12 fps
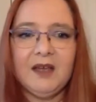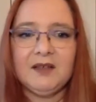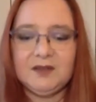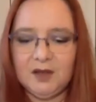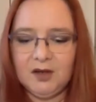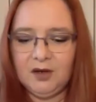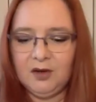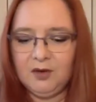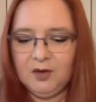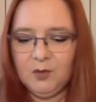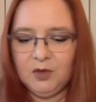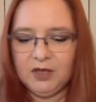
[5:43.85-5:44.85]
So
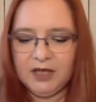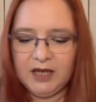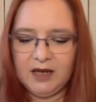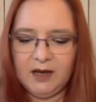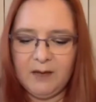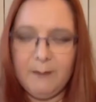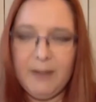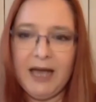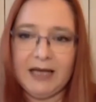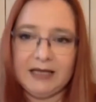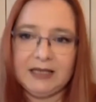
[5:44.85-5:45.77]
you want to get a matte